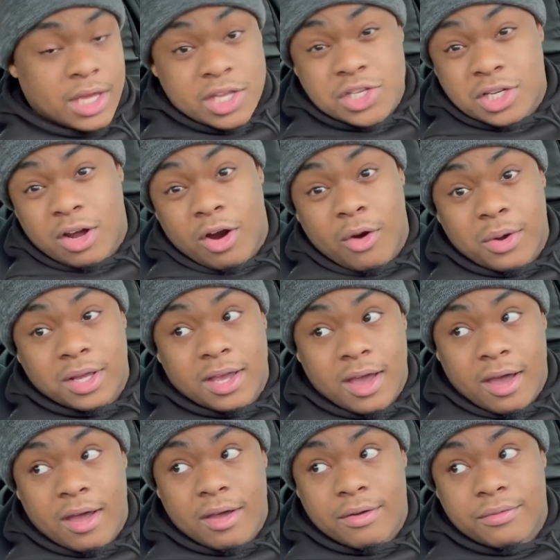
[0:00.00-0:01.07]
I already
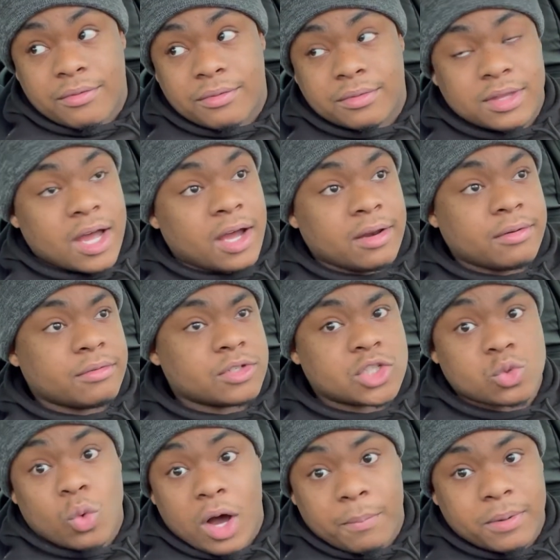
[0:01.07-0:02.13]
have, not
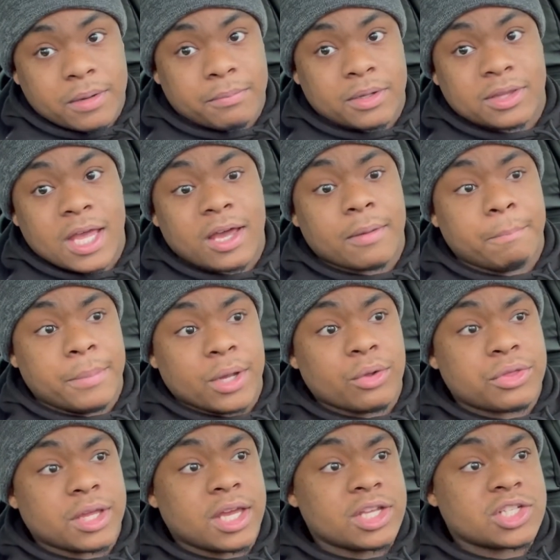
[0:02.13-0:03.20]
swap it, but they could
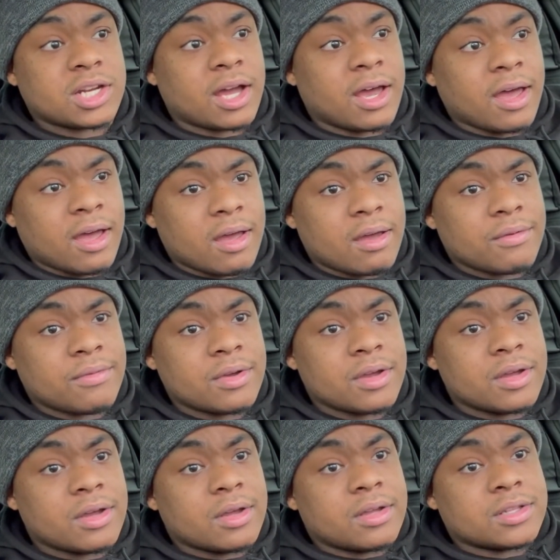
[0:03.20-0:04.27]
build the engine I have
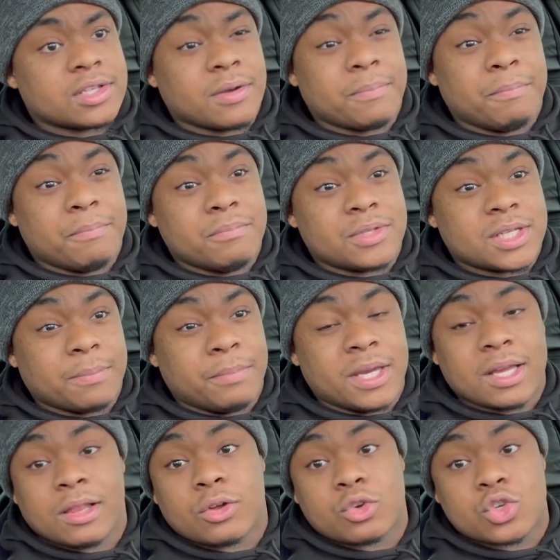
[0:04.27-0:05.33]
to be
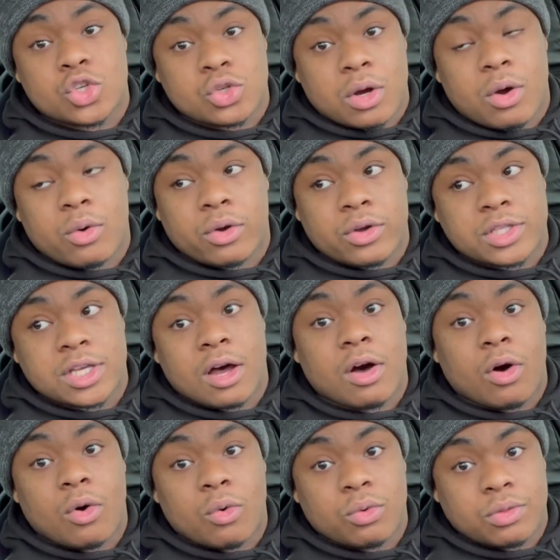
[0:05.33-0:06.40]
a little stronger to
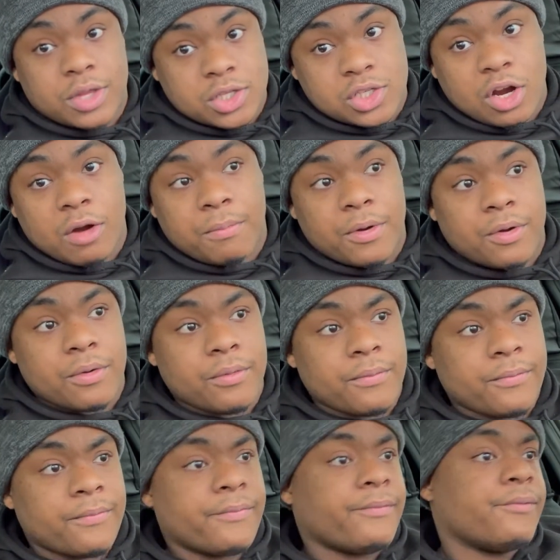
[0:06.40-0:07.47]
hold the turbo
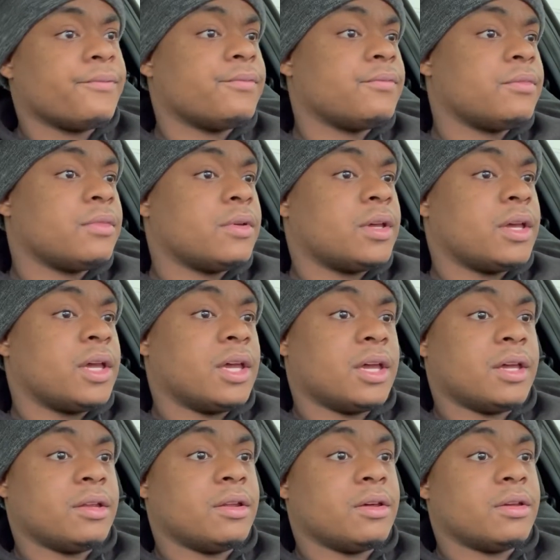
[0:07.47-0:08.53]

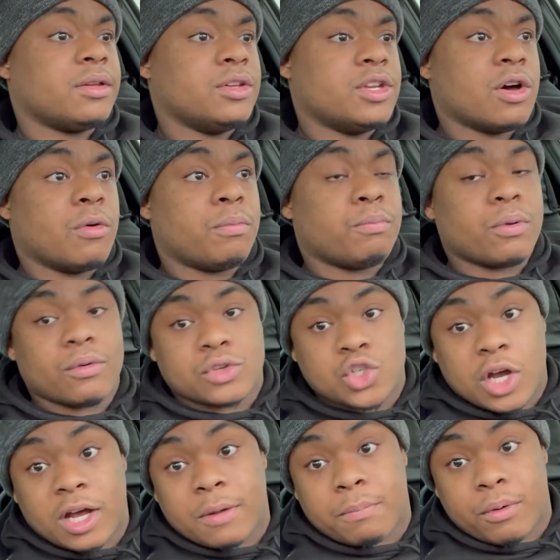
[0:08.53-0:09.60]
and, you know,
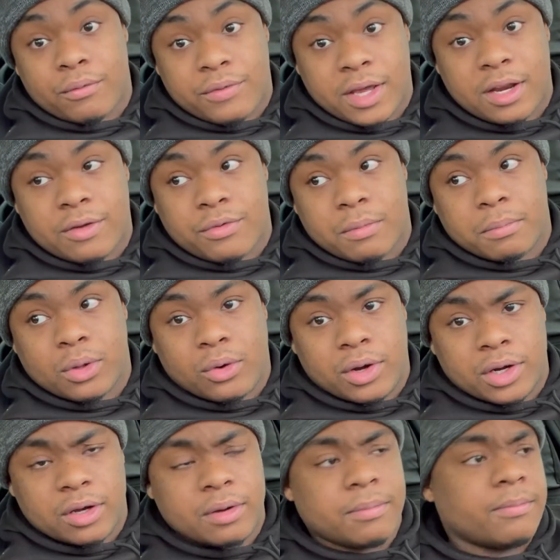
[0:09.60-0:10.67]
try to prevent it from blowing
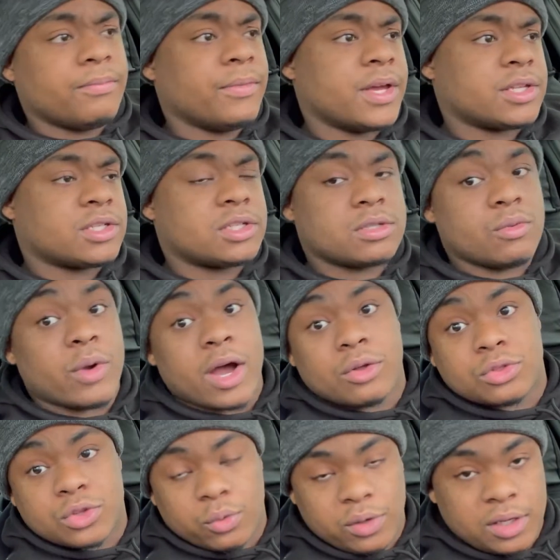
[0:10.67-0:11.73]
up. That's route
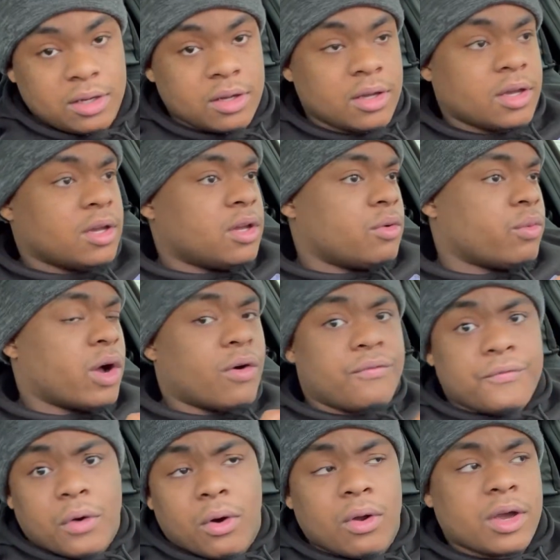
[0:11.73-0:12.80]
3. Route
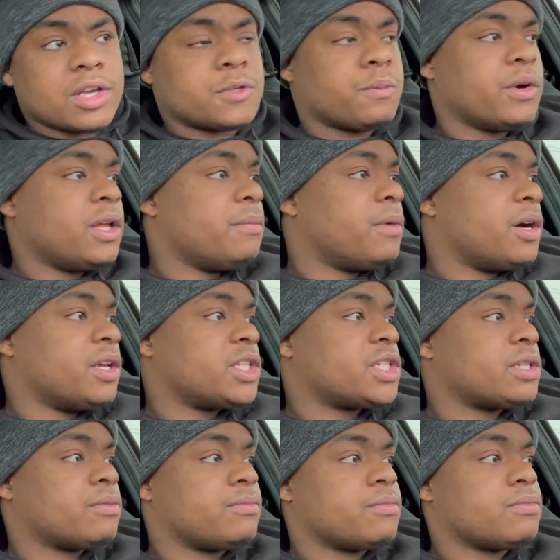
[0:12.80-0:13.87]
4 is pretty
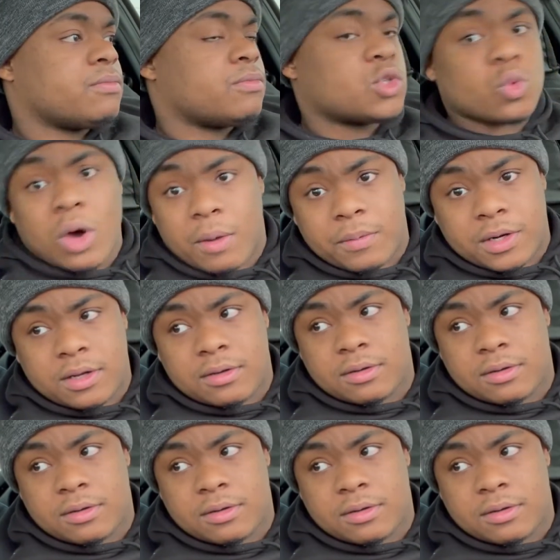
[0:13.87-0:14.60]
much swapping it.